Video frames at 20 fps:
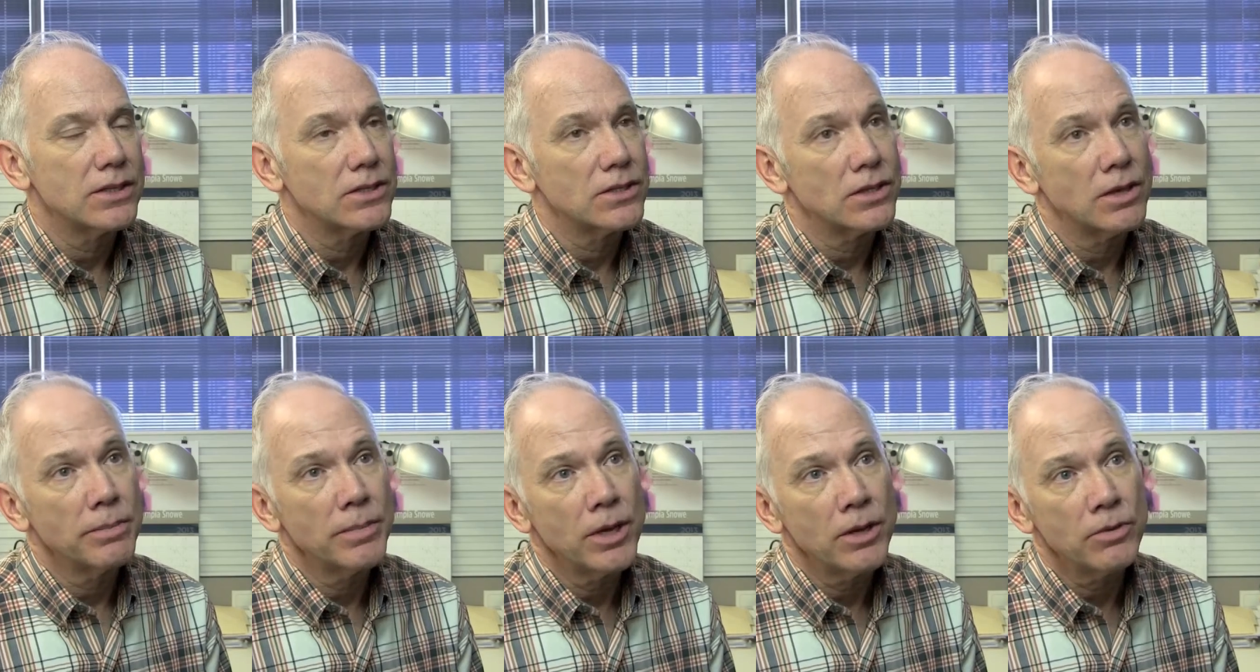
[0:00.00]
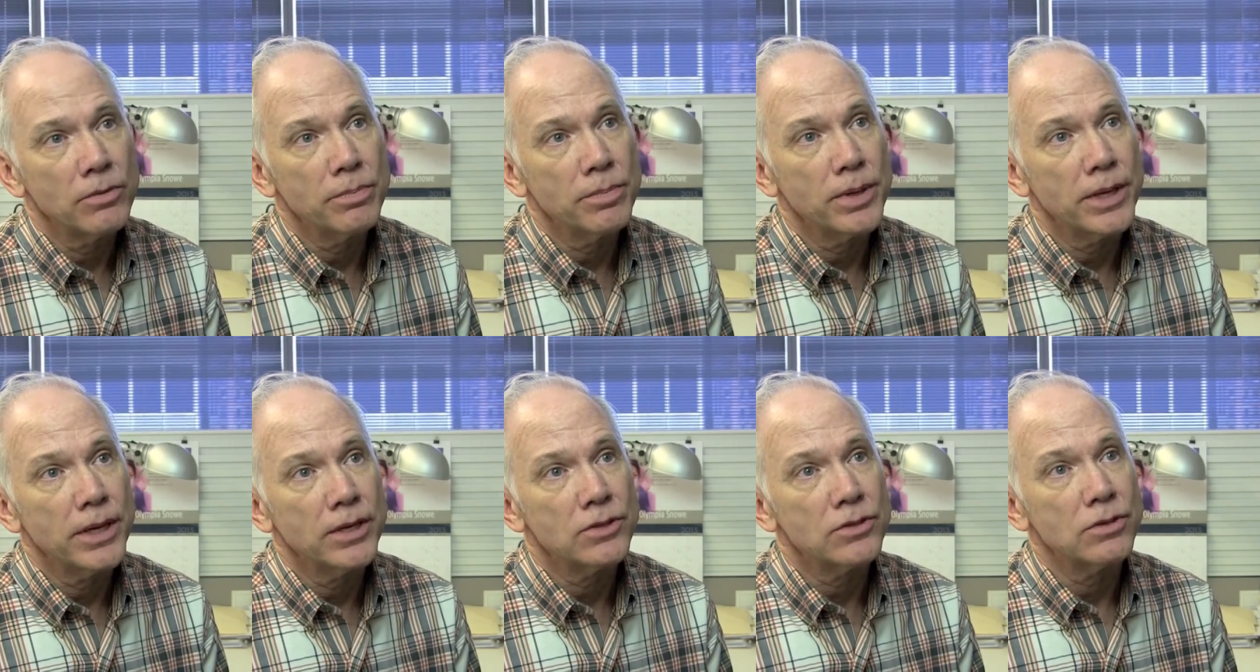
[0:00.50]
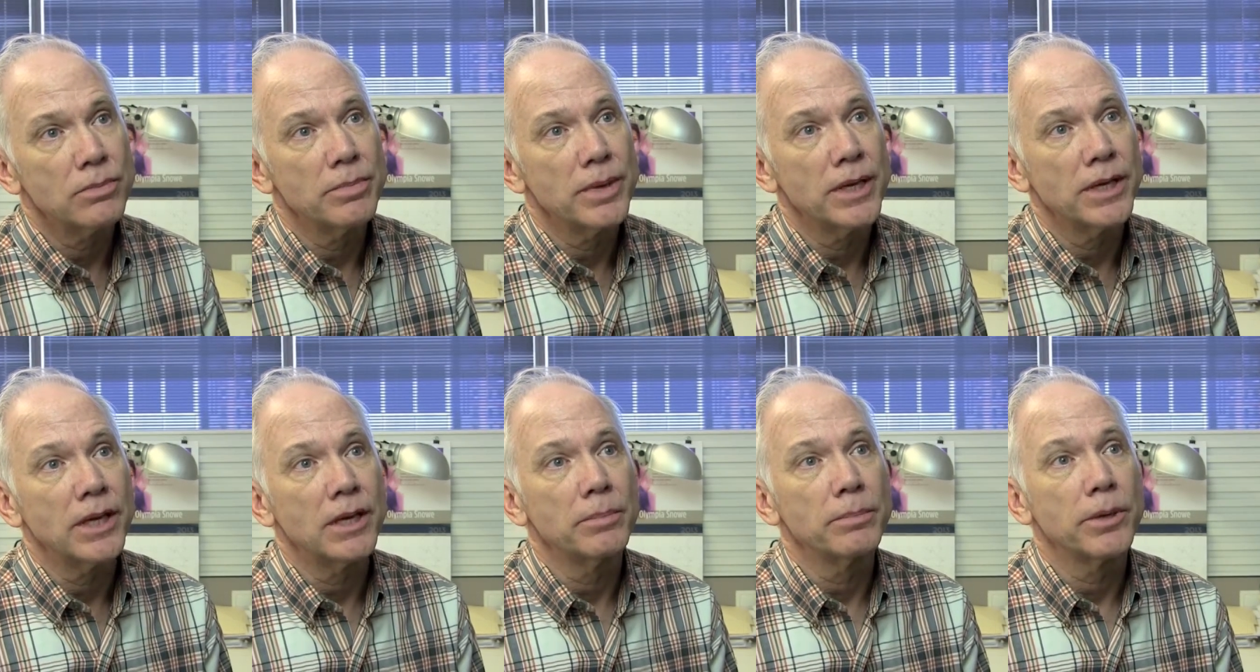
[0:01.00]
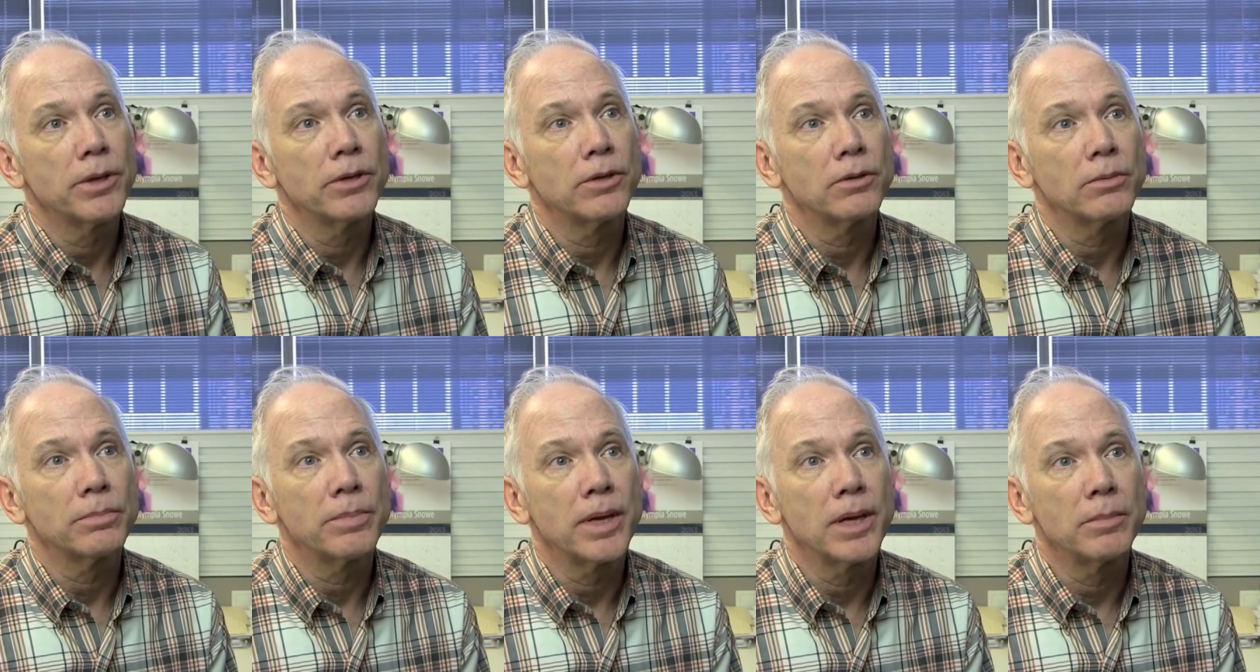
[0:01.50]
Some health plans are making
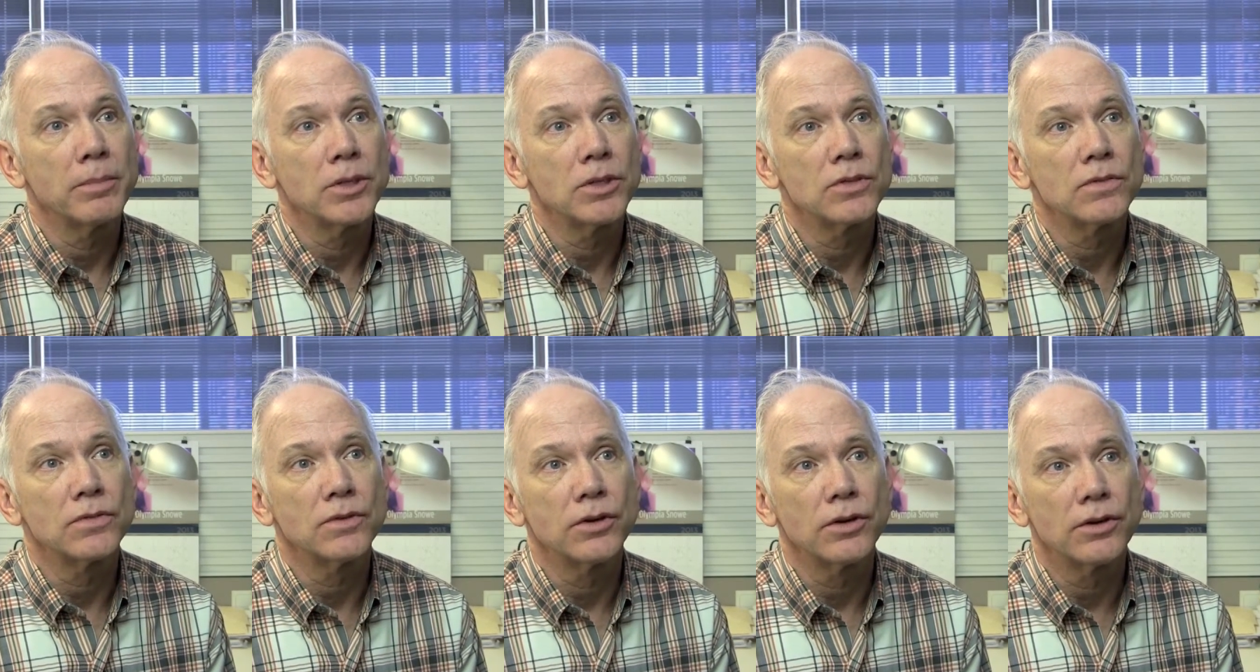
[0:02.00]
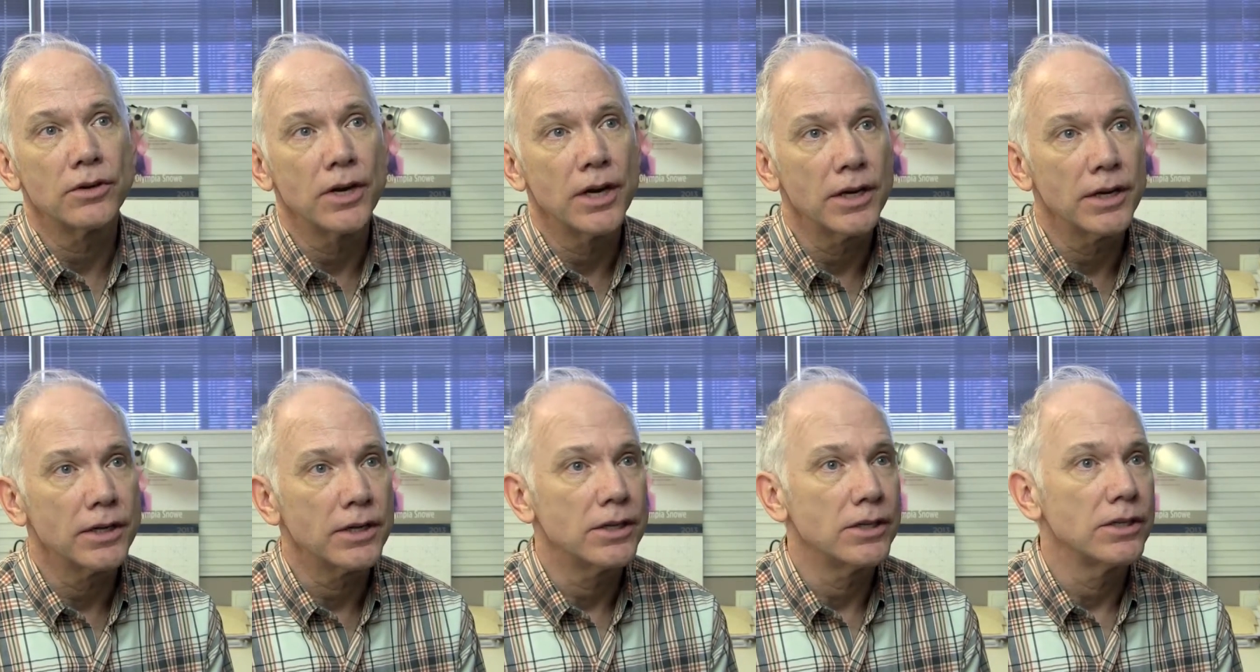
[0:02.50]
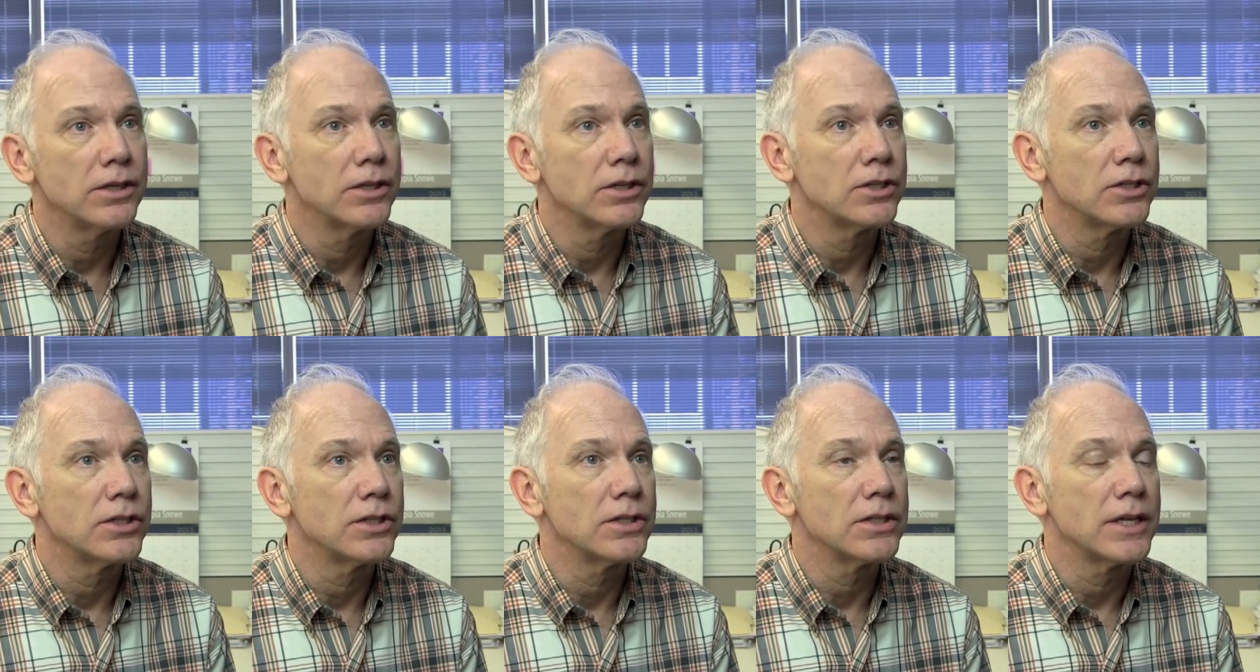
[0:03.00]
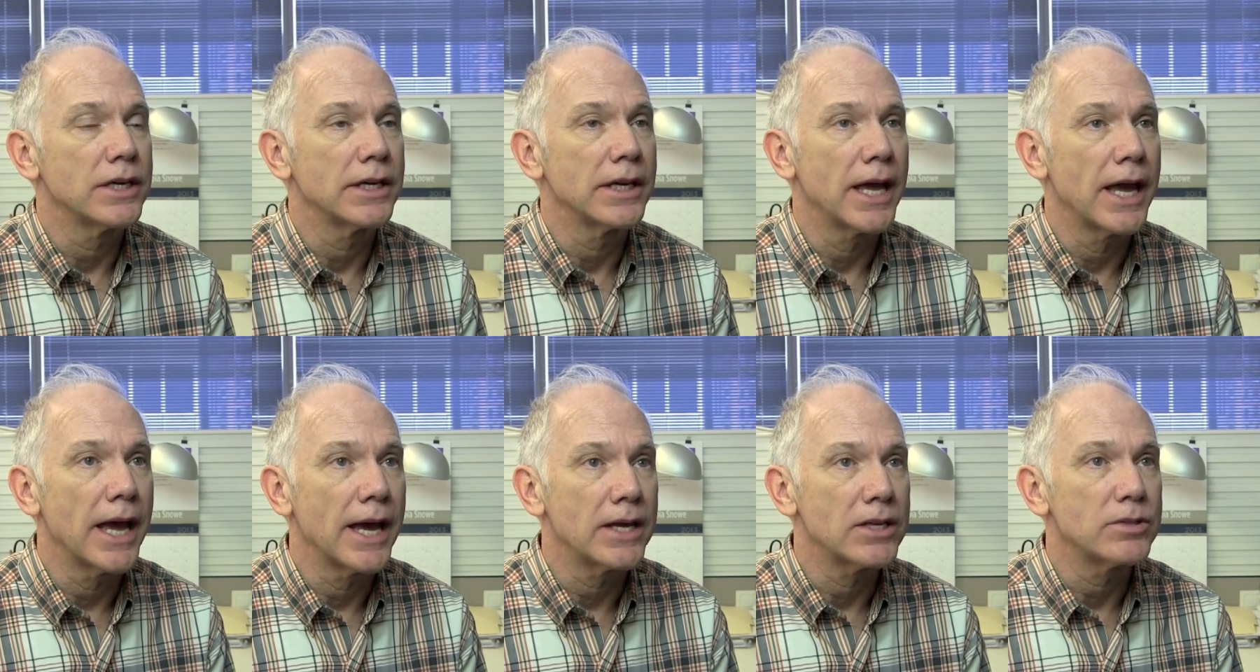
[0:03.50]
bundled payments for chronic conditions
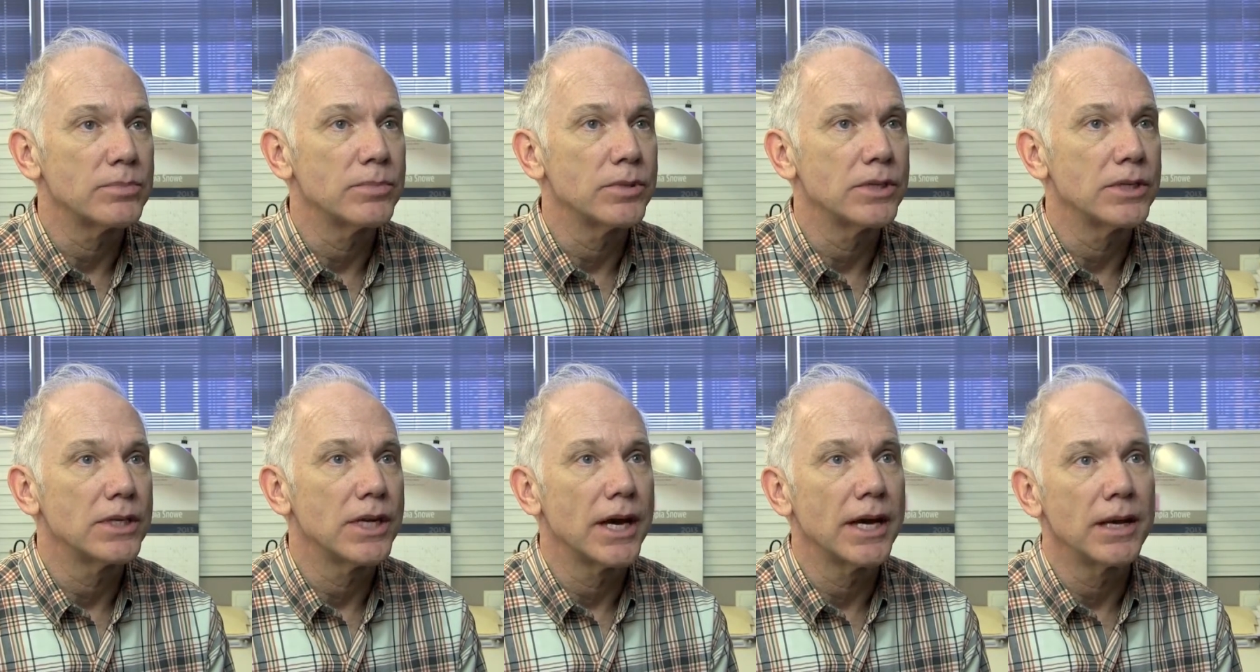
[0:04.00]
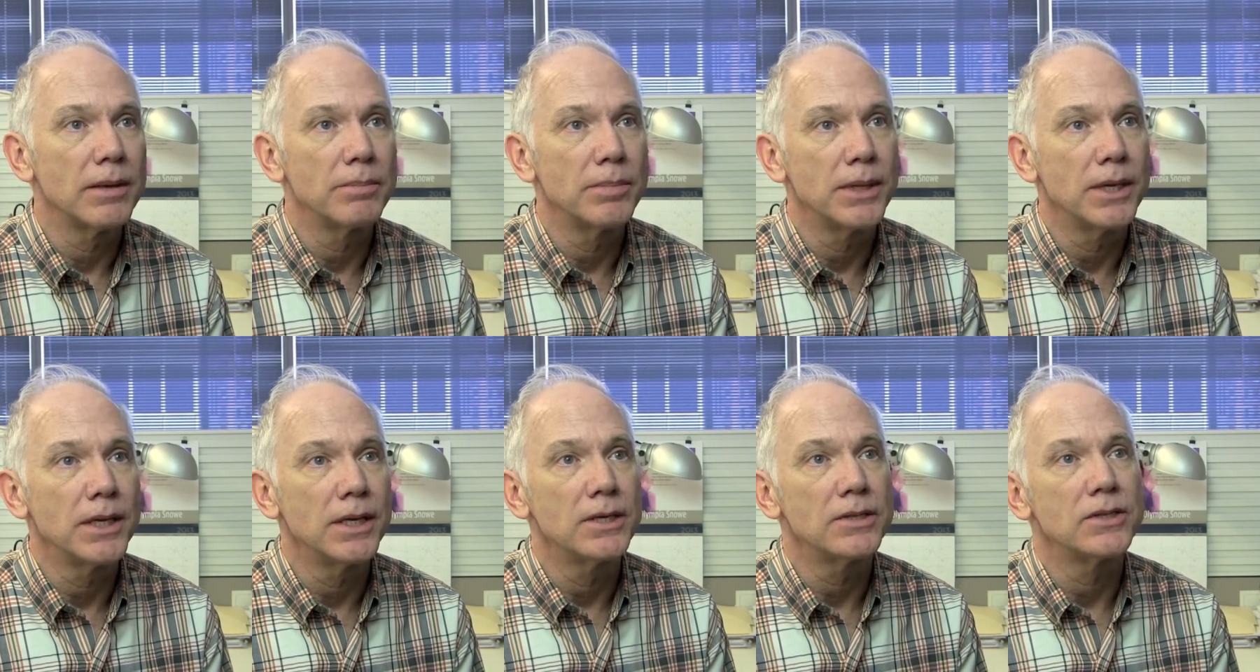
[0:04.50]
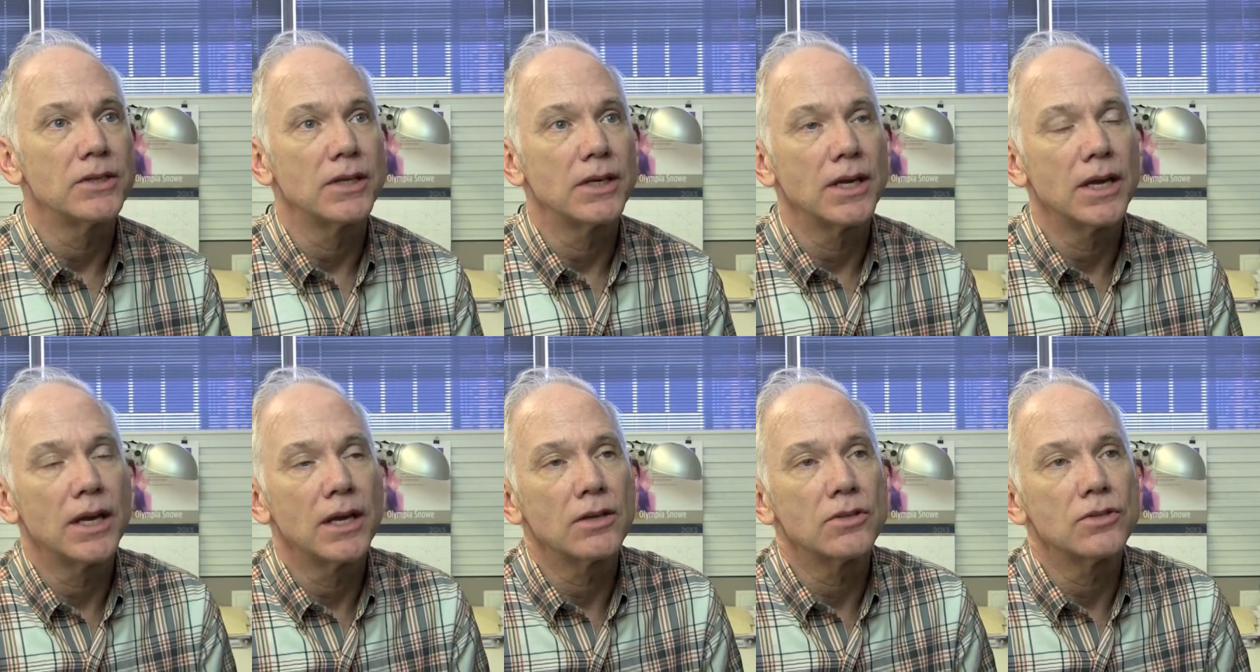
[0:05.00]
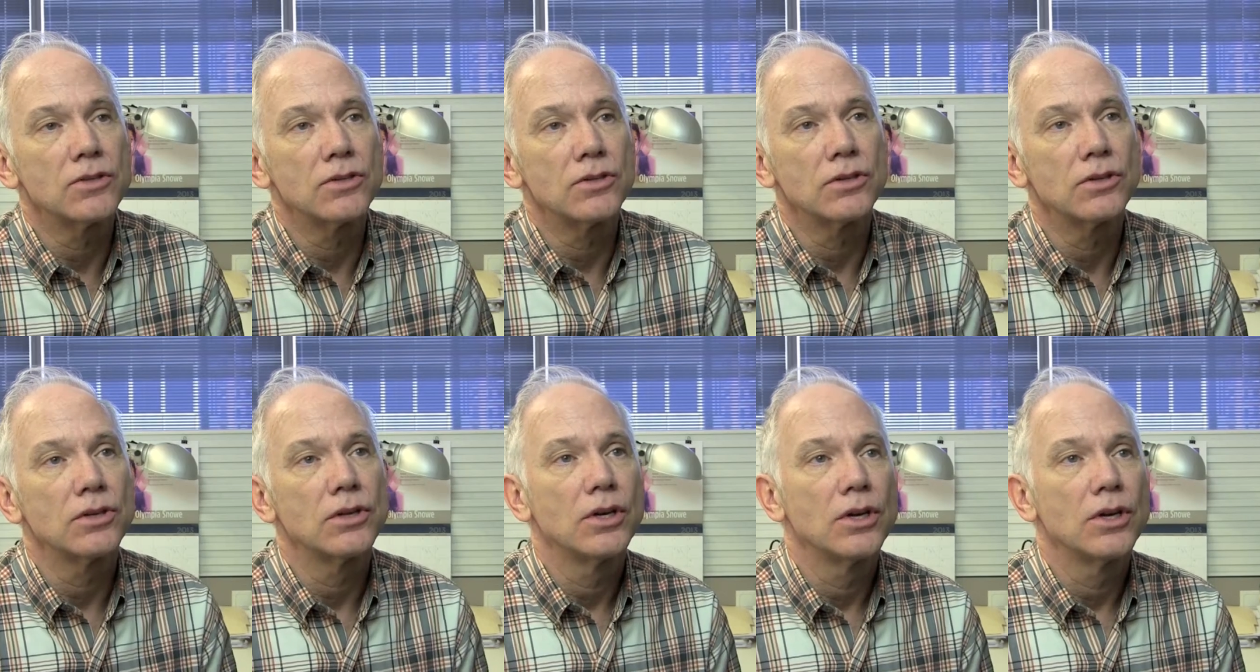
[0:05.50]
like asthma, diabetes, and cancer.